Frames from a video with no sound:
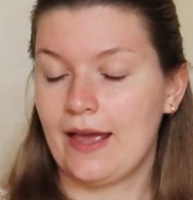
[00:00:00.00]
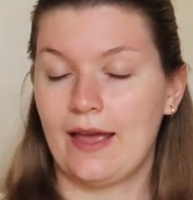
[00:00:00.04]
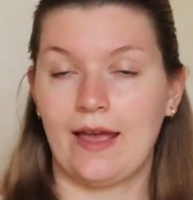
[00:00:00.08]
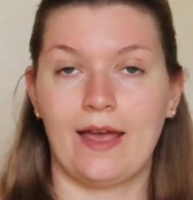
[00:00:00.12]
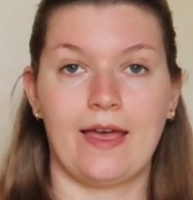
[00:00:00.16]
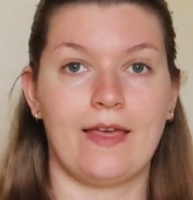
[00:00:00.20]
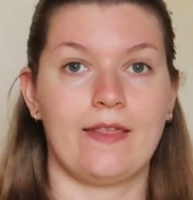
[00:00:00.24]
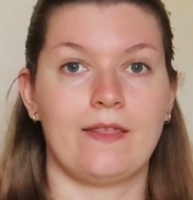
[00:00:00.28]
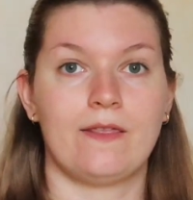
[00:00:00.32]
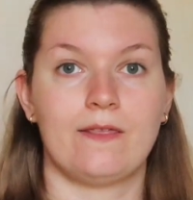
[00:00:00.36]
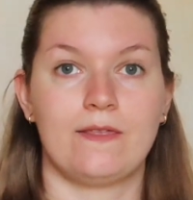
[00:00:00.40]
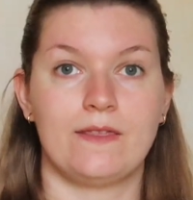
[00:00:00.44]

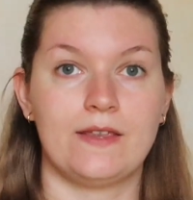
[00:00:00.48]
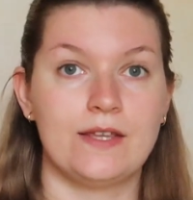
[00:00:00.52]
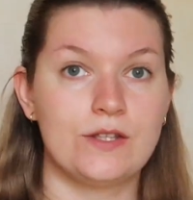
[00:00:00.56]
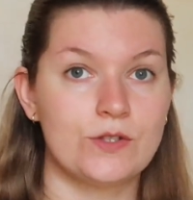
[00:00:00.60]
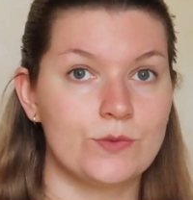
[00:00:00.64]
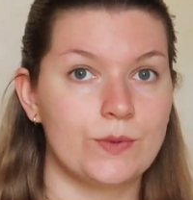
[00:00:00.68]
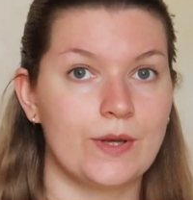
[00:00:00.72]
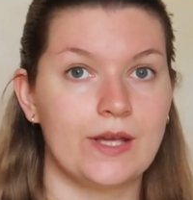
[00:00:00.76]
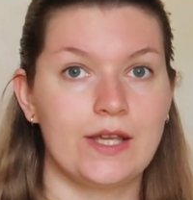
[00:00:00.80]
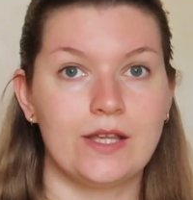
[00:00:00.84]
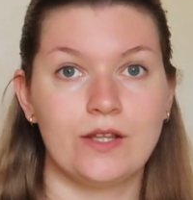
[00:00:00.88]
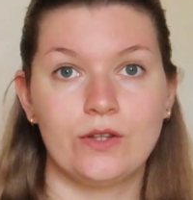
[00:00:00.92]
And
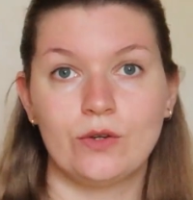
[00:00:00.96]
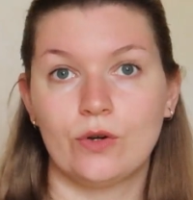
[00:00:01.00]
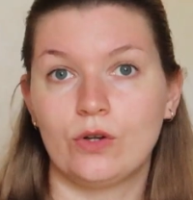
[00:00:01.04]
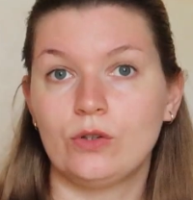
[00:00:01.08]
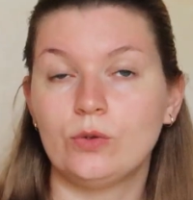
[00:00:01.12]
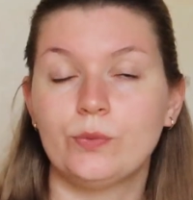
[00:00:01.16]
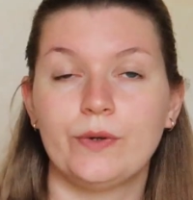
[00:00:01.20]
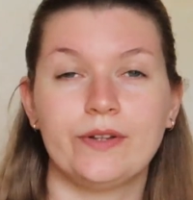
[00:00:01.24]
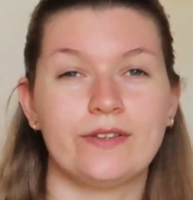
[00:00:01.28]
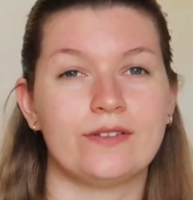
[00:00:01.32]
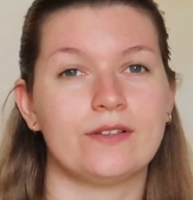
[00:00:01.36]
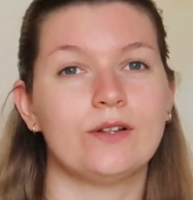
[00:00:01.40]
this way you
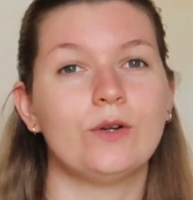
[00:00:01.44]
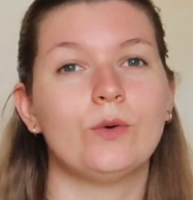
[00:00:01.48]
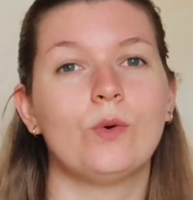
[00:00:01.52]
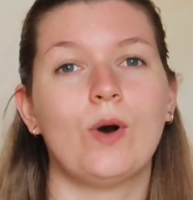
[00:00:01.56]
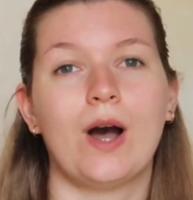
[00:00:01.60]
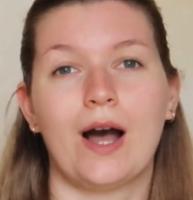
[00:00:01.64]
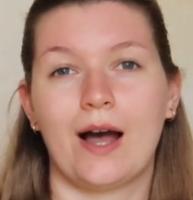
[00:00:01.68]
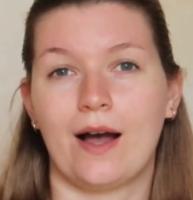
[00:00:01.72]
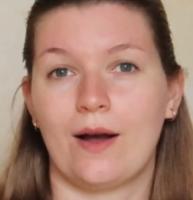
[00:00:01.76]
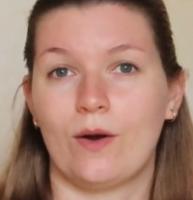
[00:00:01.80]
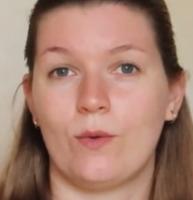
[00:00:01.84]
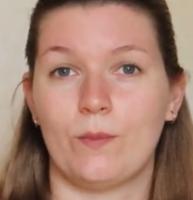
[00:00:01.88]
always know
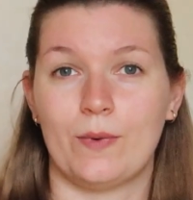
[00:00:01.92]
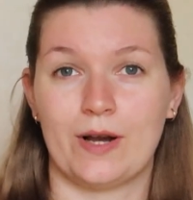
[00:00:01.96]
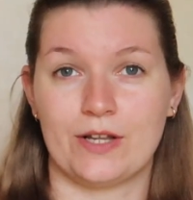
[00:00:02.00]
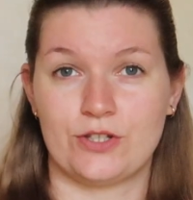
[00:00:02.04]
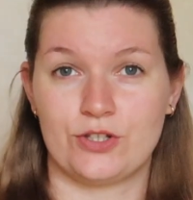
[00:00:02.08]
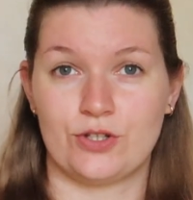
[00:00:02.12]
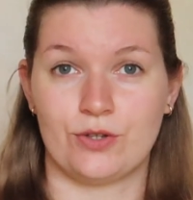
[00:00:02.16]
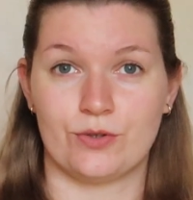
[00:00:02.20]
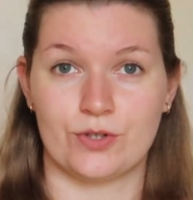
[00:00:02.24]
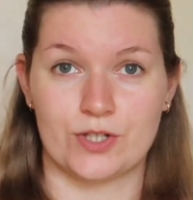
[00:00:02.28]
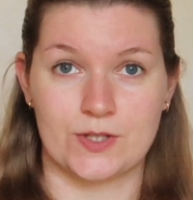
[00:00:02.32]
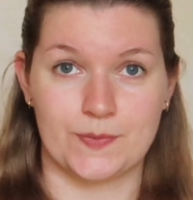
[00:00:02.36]
how
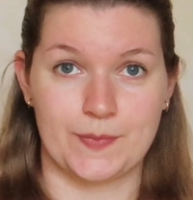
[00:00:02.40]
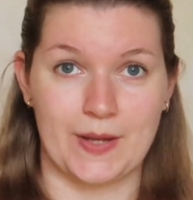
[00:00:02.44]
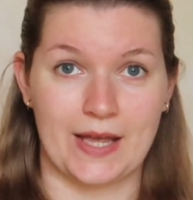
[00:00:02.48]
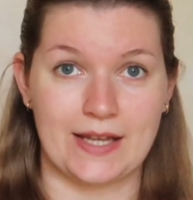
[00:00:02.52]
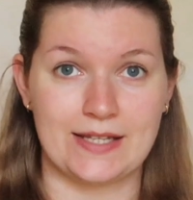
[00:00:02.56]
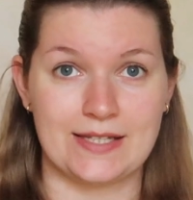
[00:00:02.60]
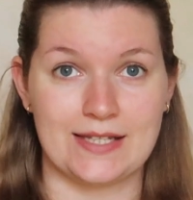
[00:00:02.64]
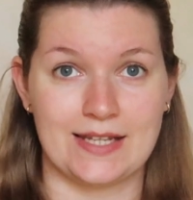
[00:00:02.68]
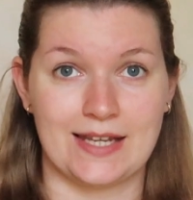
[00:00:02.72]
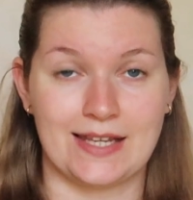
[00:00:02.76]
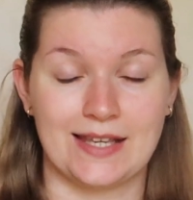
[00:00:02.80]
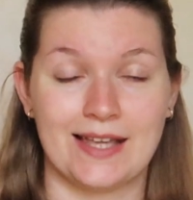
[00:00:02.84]
much you're
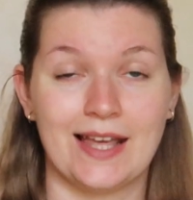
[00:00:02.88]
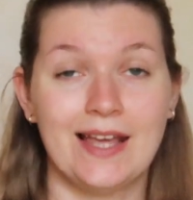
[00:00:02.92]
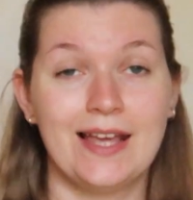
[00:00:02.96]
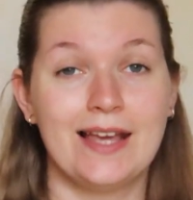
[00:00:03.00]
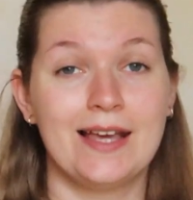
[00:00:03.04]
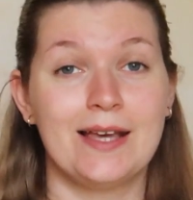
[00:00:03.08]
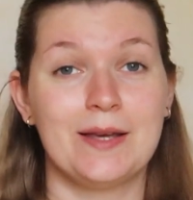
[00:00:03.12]
spending,